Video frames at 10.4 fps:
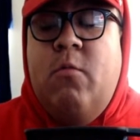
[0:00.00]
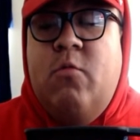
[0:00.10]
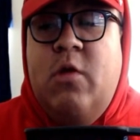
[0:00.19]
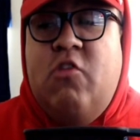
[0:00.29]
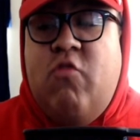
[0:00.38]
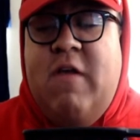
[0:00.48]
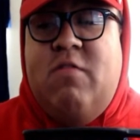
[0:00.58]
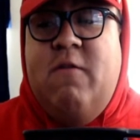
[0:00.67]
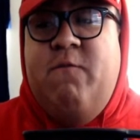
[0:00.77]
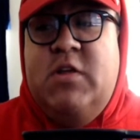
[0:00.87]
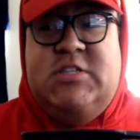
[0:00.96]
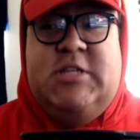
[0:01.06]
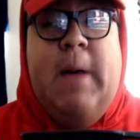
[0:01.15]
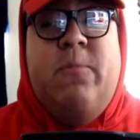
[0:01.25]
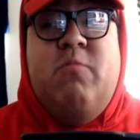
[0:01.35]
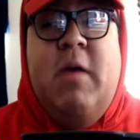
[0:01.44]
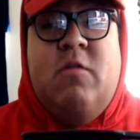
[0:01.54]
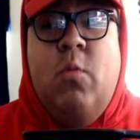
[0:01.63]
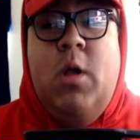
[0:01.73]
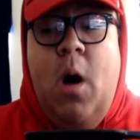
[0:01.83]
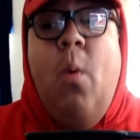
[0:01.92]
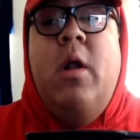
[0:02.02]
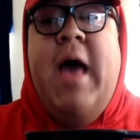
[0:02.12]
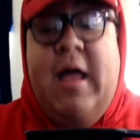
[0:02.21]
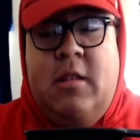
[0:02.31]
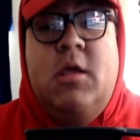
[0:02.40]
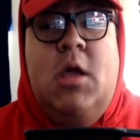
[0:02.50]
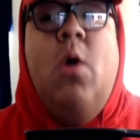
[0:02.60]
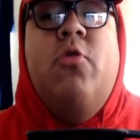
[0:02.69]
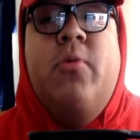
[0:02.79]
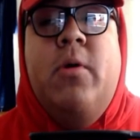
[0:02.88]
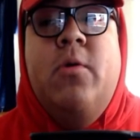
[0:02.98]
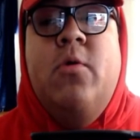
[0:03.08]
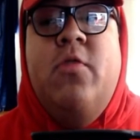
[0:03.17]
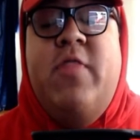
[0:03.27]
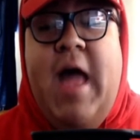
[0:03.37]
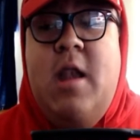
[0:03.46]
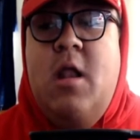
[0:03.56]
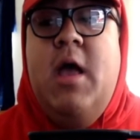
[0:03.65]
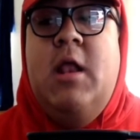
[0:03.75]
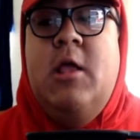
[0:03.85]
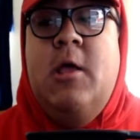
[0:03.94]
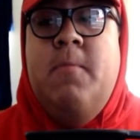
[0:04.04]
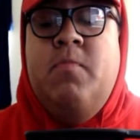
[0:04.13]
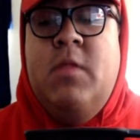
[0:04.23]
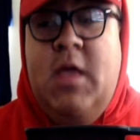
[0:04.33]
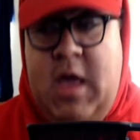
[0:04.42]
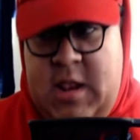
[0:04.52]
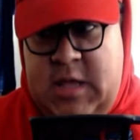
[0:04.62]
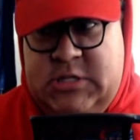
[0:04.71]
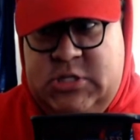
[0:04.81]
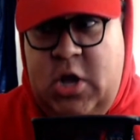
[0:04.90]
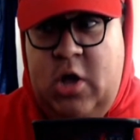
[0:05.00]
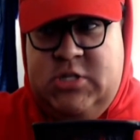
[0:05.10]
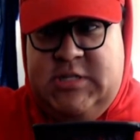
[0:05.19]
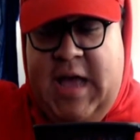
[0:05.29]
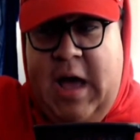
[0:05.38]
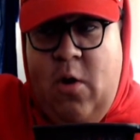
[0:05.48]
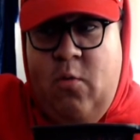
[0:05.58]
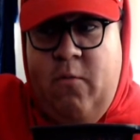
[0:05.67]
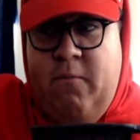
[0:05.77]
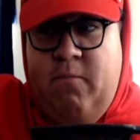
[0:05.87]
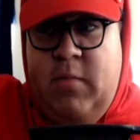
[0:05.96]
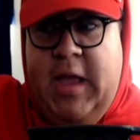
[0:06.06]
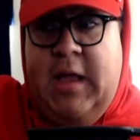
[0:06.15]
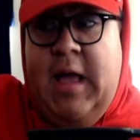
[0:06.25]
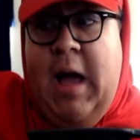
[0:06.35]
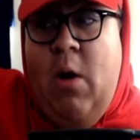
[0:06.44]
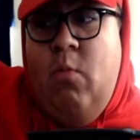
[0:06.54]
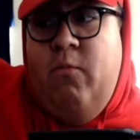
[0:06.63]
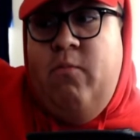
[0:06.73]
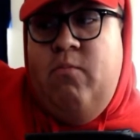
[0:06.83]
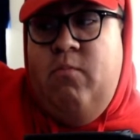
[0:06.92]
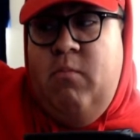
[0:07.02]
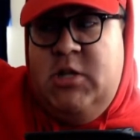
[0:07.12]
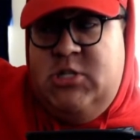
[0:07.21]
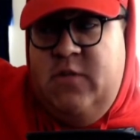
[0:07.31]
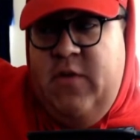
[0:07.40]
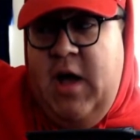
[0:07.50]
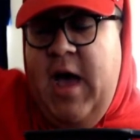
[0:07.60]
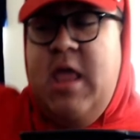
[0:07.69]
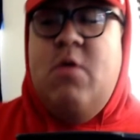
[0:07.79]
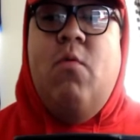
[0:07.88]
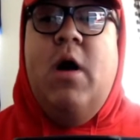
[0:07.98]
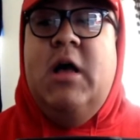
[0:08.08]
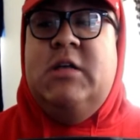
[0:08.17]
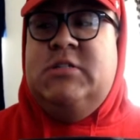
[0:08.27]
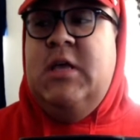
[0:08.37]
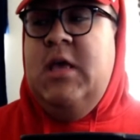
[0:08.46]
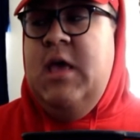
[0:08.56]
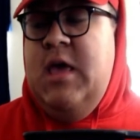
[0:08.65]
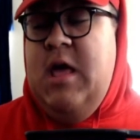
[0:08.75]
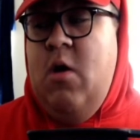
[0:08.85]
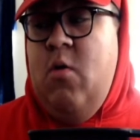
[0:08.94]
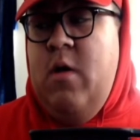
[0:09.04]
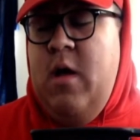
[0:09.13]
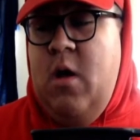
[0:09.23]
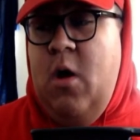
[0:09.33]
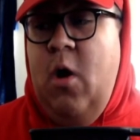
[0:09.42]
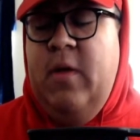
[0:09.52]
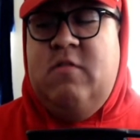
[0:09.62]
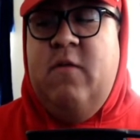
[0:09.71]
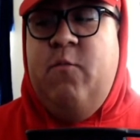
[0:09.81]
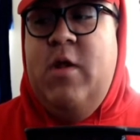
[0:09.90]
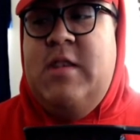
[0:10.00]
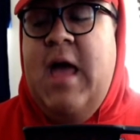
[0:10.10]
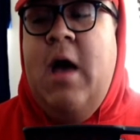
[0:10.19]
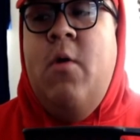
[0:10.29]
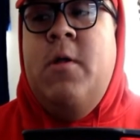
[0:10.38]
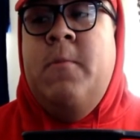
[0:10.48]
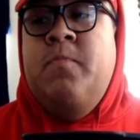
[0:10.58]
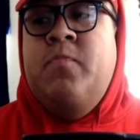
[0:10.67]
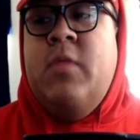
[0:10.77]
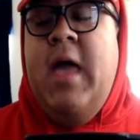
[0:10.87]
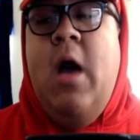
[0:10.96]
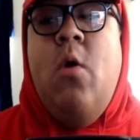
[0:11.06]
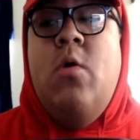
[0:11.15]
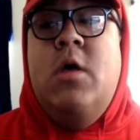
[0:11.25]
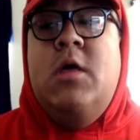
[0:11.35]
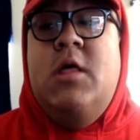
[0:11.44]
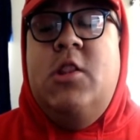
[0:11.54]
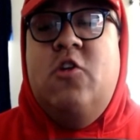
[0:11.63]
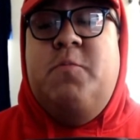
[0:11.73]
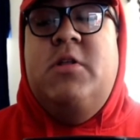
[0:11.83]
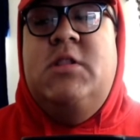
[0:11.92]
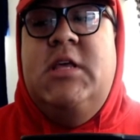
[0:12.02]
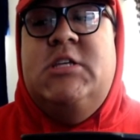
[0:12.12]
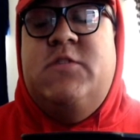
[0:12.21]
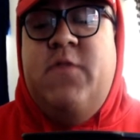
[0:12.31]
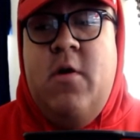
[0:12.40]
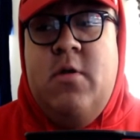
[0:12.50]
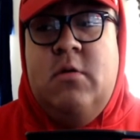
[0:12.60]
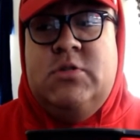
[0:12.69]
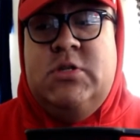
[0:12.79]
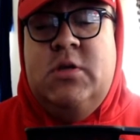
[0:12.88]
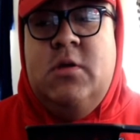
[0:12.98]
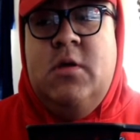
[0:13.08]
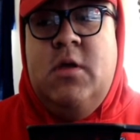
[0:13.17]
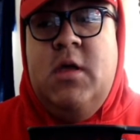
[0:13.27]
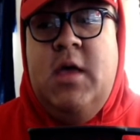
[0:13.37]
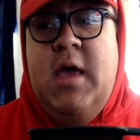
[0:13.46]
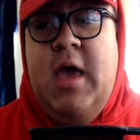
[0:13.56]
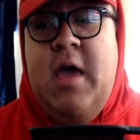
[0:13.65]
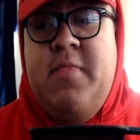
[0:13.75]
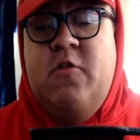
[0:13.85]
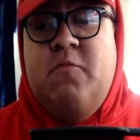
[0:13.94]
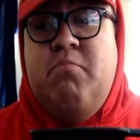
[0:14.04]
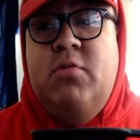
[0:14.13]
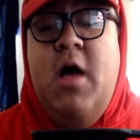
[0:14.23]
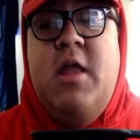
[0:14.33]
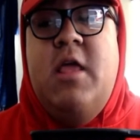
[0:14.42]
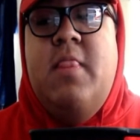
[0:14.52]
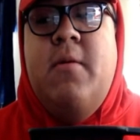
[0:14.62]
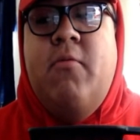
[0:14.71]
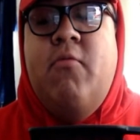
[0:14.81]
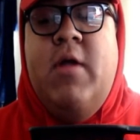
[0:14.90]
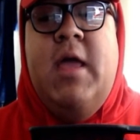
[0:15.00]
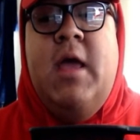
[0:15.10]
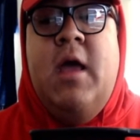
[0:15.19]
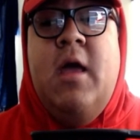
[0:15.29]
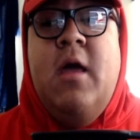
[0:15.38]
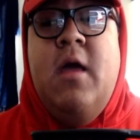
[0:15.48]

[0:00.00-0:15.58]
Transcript: retrace the footsteps, basically what Owen had to go through that night, and they saw just how like how much of a height it was, and how all that stuff went down. Hell, there's police photos, and there's blood in the ring.